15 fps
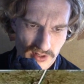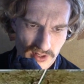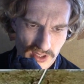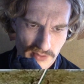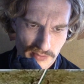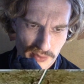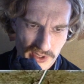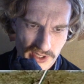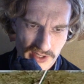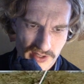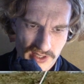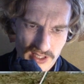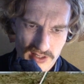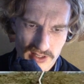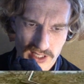and I'm pretty
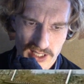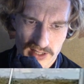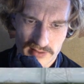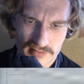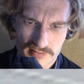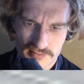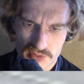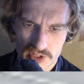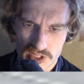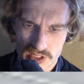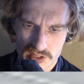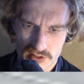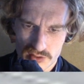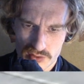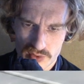stuck again, which I
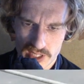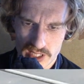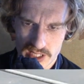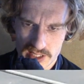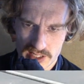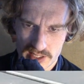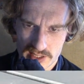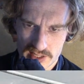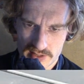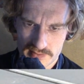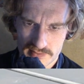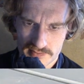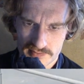don't know why that is.